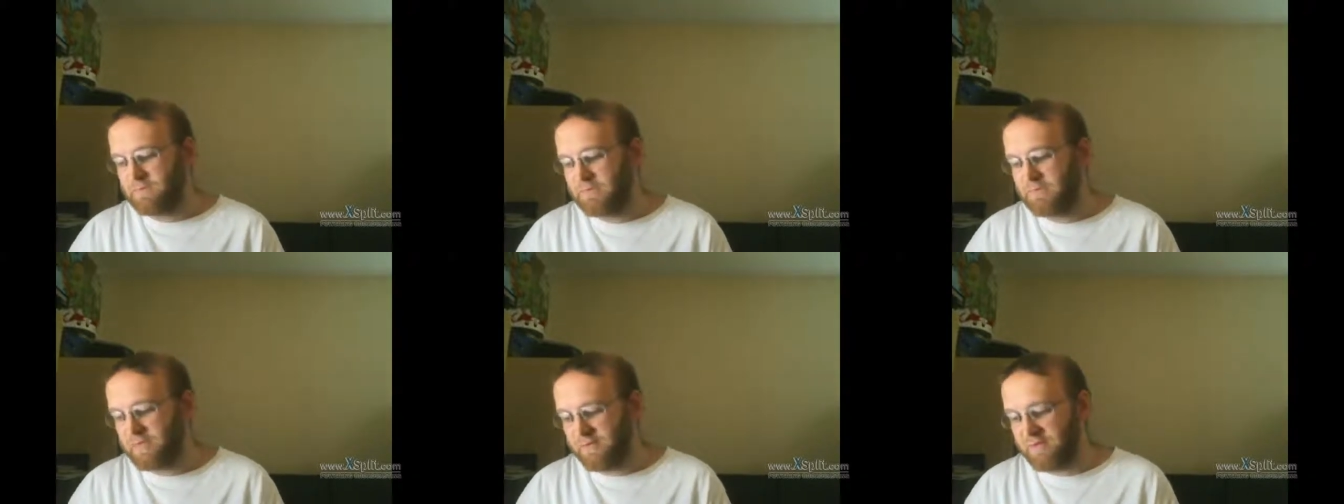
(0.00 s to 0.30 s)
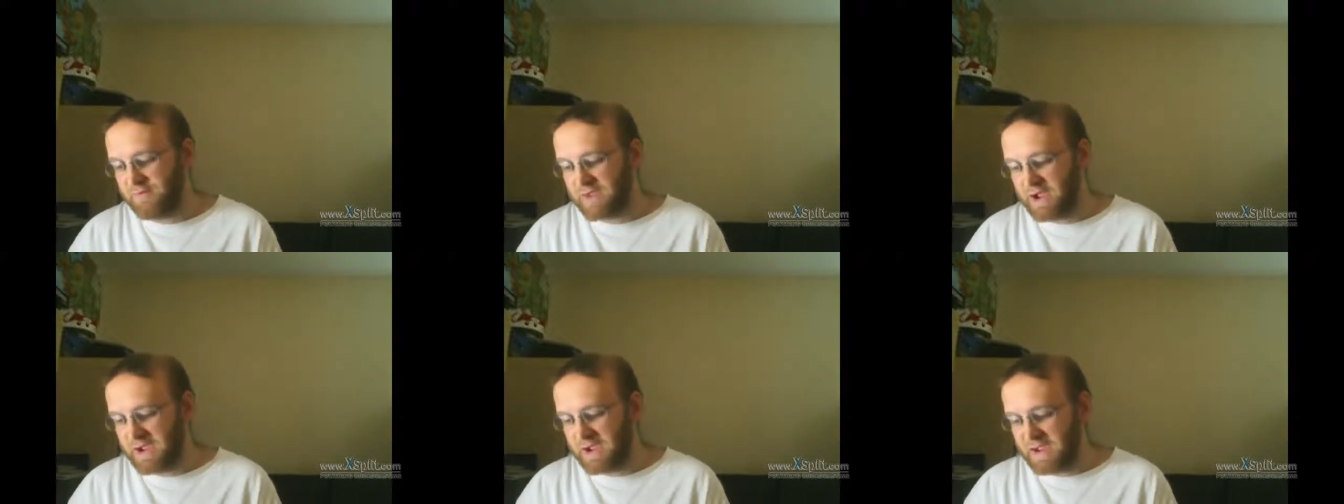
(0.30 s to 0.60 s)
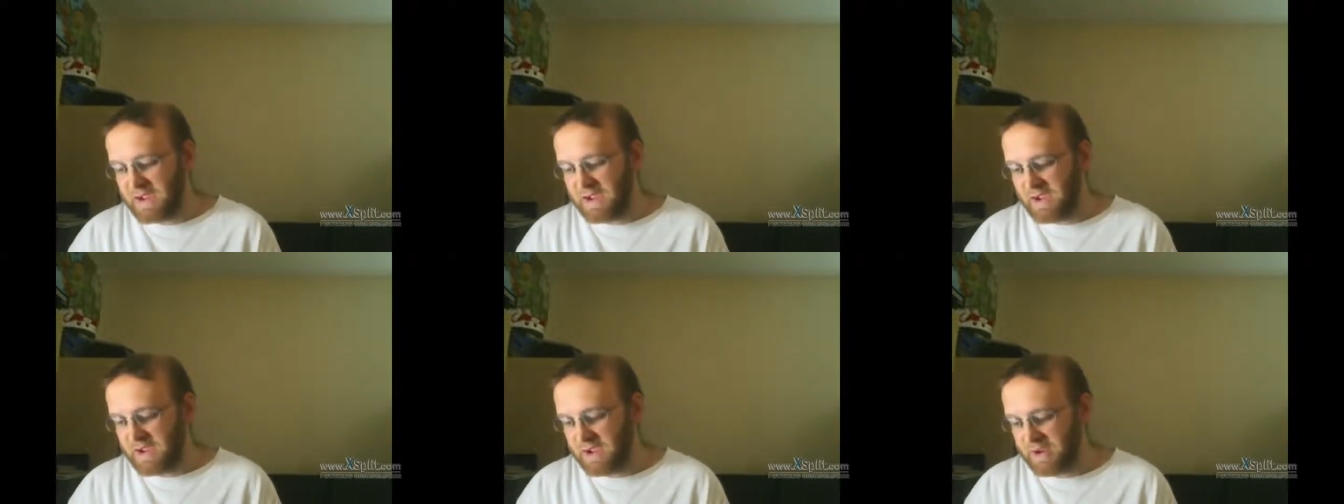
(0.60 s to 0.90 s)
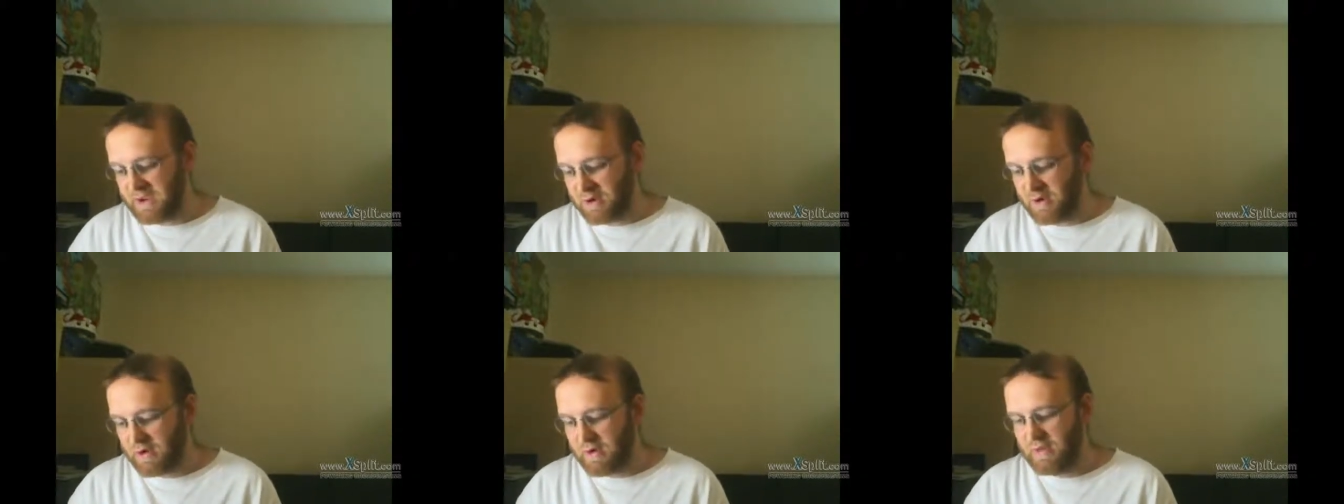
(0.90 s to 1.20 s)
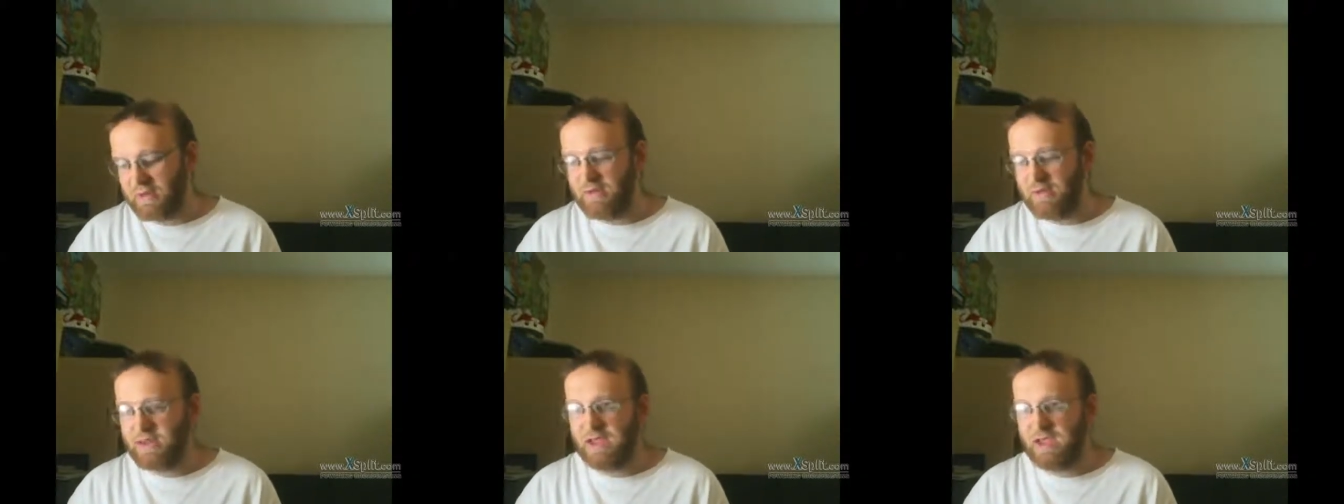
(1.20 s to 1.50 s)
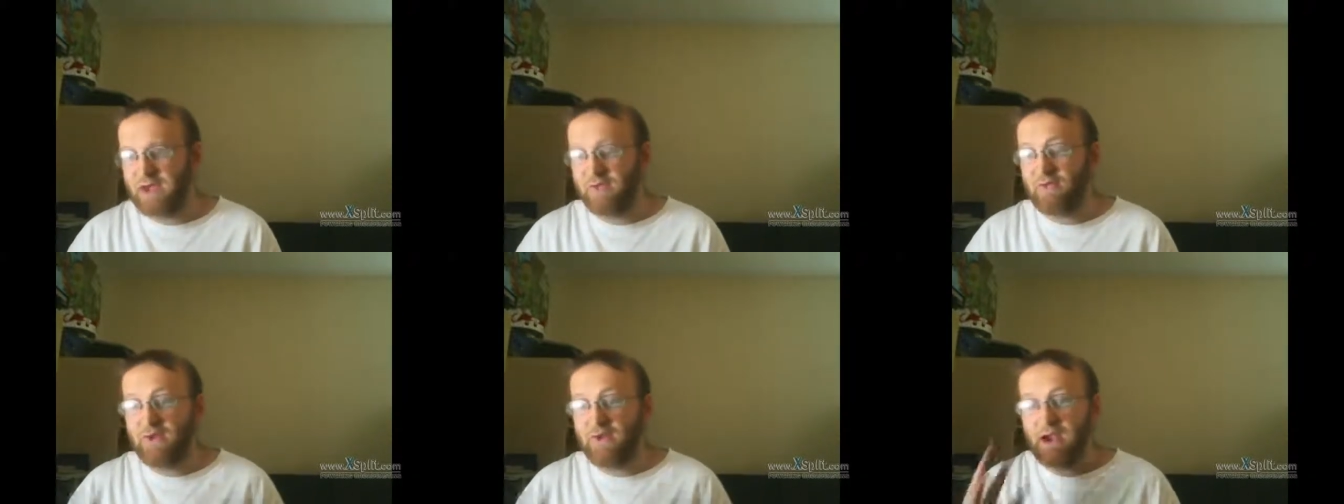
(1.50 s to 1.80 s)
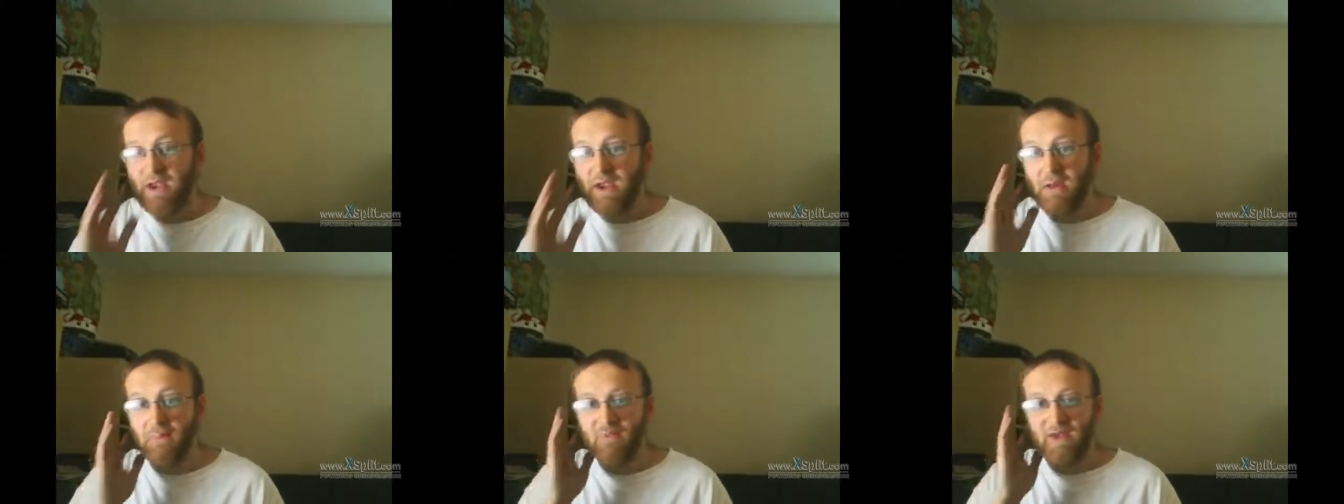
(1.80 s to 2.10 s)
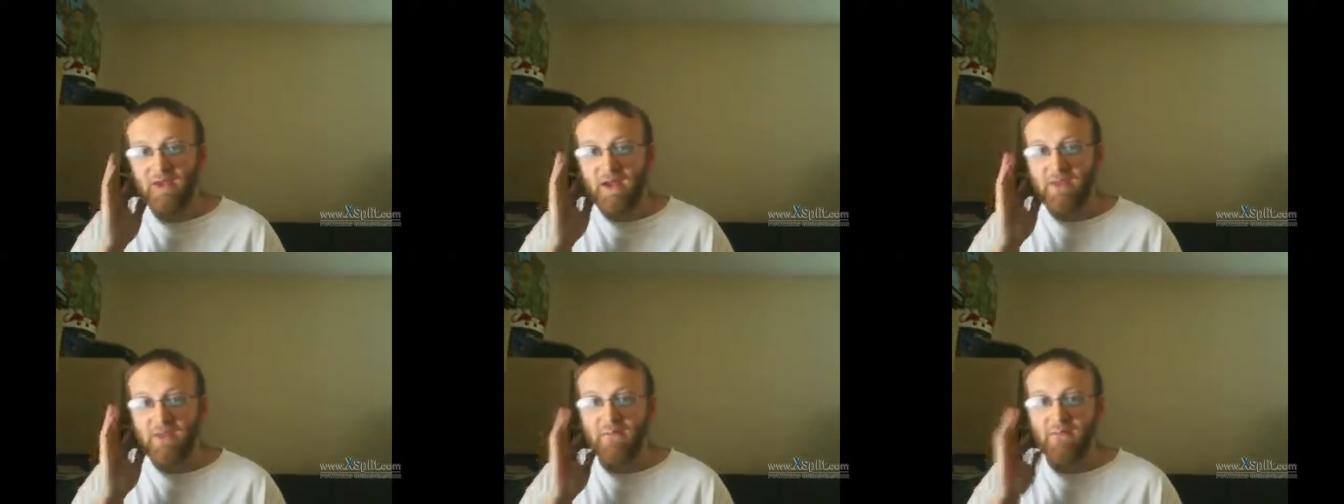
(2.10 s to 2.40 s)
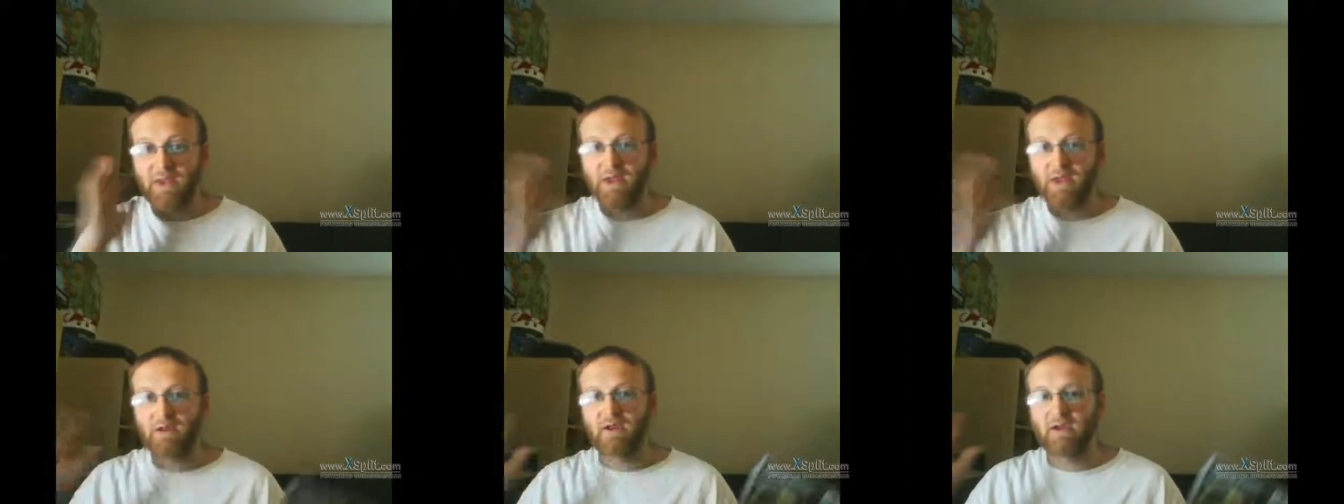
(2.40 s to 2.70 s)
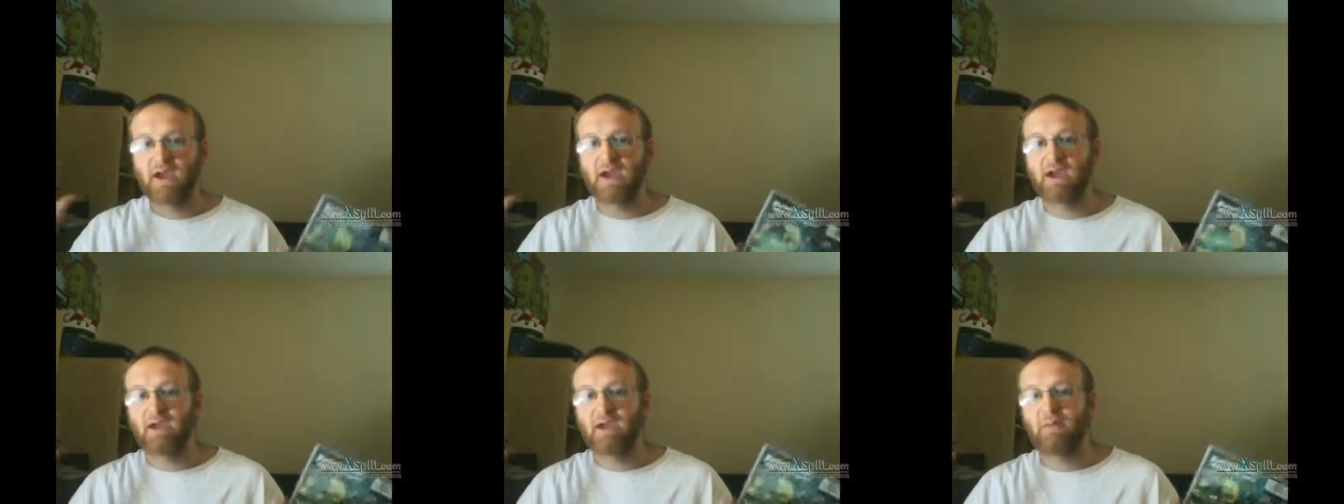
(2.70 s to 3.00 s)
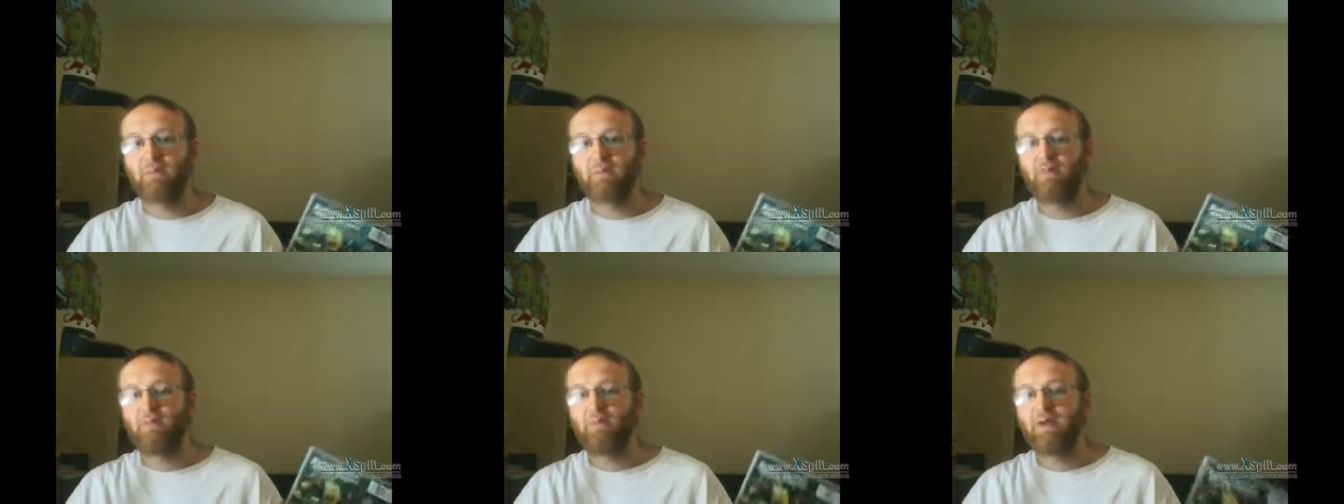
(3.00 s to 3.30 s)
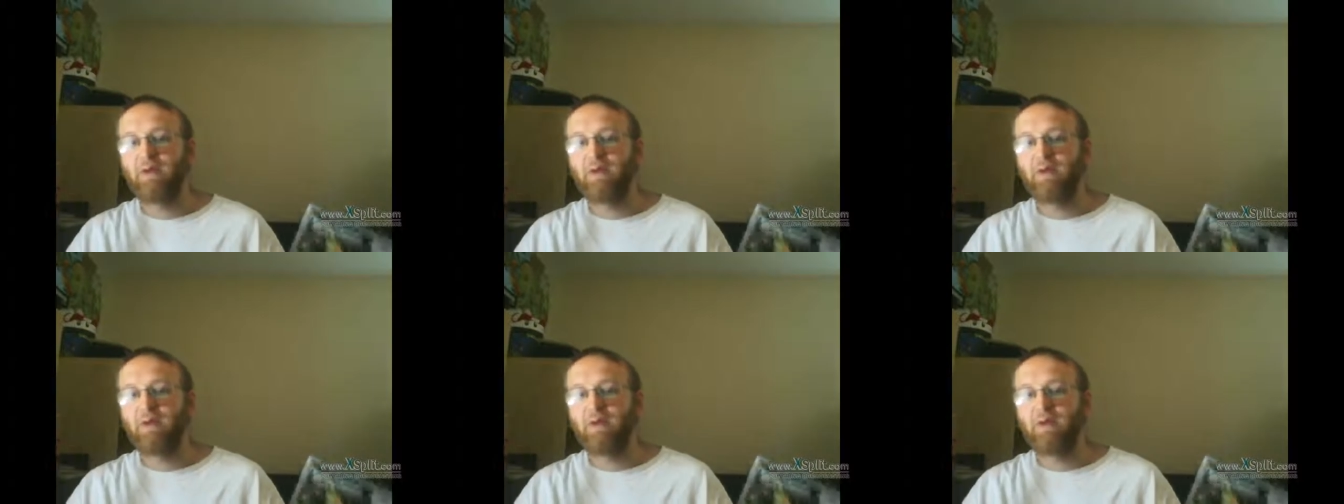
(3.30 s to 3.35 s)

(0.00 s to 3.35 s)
this guy had a sign up saying video games,